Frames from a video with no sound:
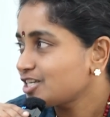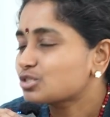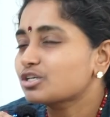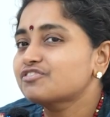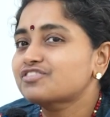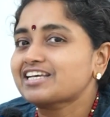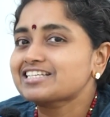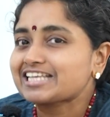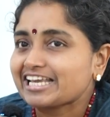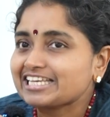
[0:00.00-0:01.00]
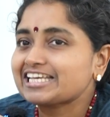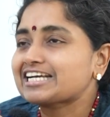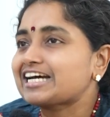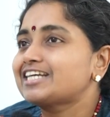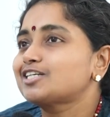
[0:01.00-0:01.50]
So if there is any
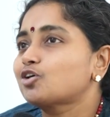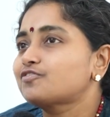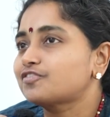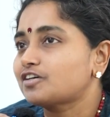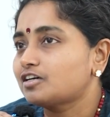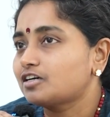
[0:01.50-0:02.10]
kind of